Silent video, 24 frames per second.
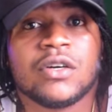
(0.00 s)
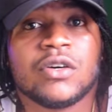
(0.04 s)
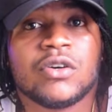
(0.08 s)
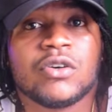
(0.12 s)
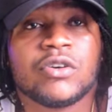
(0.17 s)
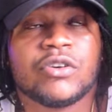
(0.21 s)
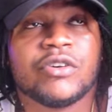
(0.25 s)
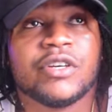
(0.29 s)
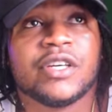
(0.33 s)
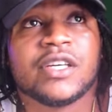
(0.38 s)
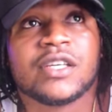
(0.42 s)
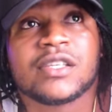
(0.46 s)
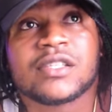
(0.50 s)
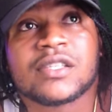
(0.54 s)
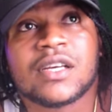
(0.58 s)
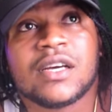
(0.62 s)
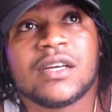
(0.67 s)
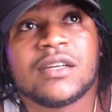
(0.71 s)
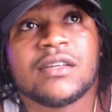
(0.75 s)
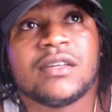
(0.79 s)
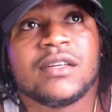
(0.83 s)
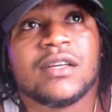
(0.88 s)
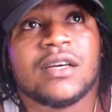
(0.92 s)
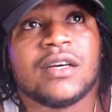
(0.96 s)
Orius
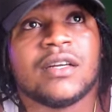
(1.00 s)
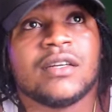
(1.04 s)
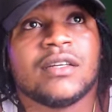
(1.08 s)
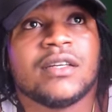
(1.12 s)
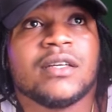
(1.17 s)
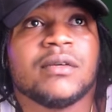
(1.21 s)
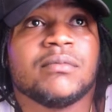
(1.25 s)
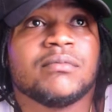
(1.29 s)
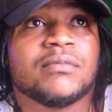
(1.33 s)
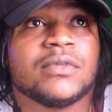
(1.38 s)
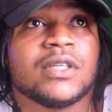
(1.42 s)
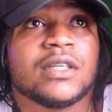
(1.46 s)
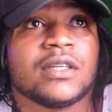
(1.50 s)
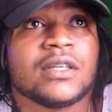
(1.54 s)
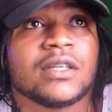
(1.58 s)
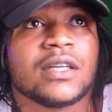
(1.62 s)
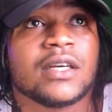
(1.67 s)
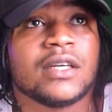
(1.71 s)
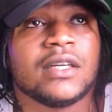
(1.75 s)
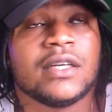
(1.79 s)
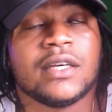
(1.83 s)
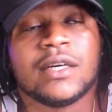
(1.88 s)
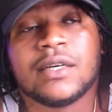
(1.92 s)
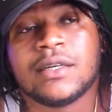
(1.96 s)
and them and them
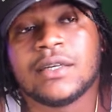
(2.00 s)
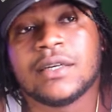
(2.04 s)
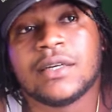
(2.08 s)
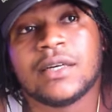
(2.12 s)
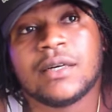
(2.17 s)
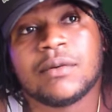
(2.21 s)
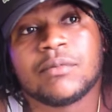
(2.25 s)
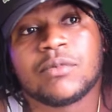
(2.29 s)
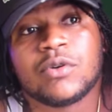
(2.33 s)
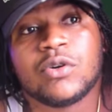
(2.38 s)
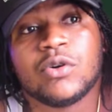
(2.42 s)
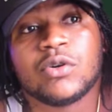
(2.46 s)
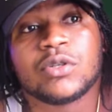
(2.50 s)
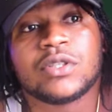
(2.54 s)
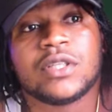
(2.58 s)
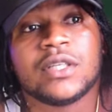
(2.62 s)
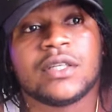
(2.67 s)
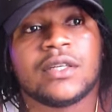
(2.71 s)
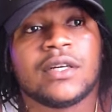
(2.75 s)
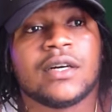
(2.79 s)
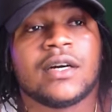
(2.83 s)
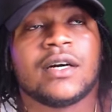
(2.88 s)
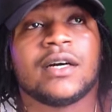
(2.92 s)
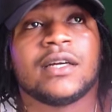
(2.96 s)
elder and um,
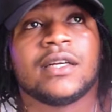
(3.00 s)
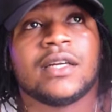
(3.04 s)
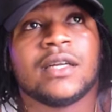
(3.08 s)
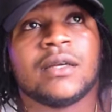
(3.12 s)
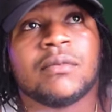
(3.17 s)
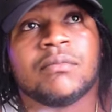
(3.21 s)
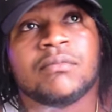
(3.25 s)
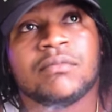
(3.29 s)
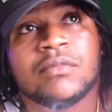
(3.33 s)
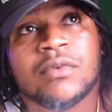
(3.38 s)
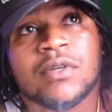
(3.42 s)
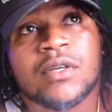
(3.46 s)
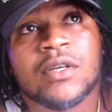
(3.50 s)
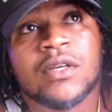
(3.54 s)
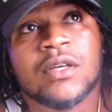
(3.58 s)
Kotika and them.